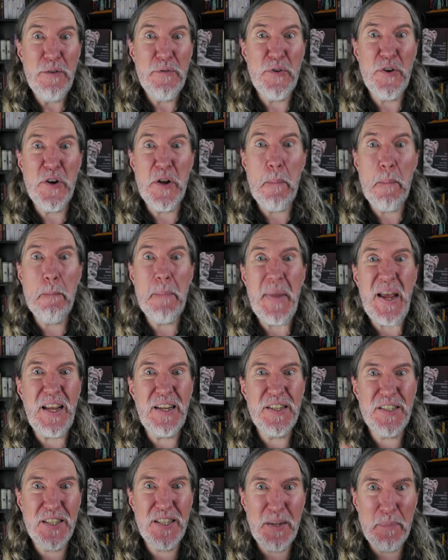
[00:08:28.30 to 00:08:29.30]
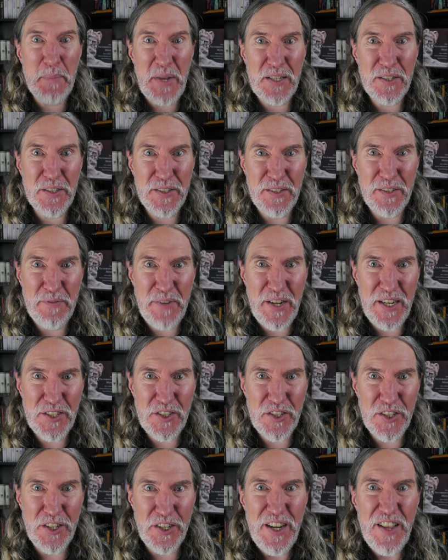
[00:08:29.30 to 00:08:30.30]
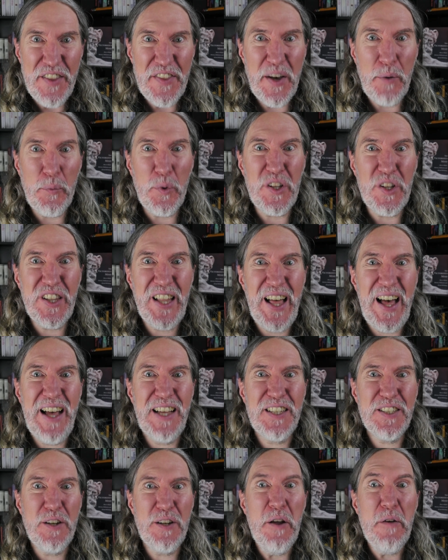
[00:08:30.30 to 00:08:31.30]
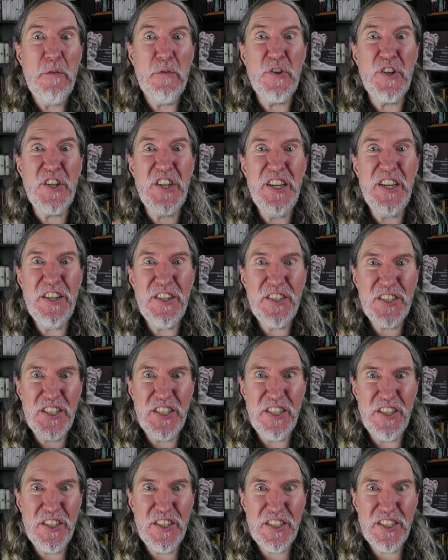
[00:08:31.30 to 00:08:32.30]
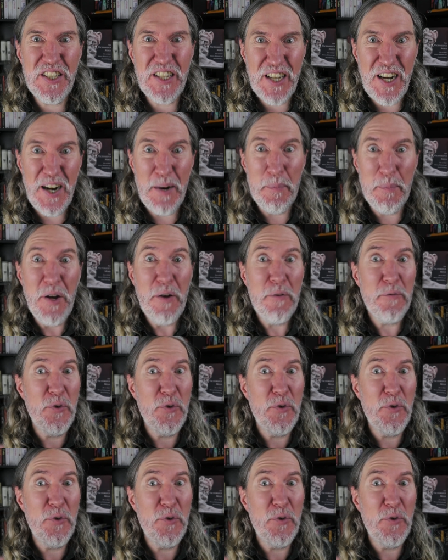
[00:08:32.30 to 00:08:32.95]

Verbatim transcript: for an amazing mental adventure that will last for years and years to come,